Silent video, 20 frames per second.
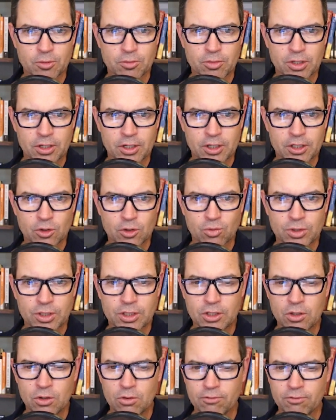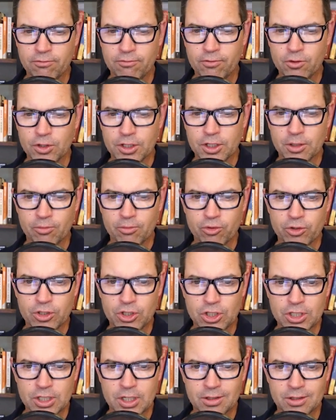because we don't fully
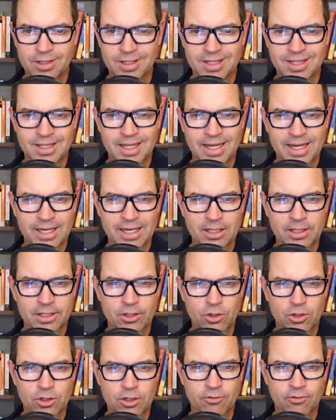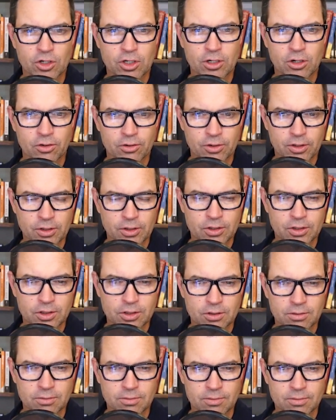appreciate the likelihood of
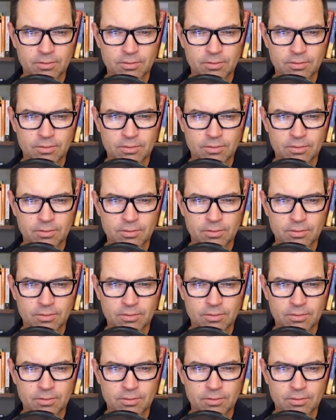occurrence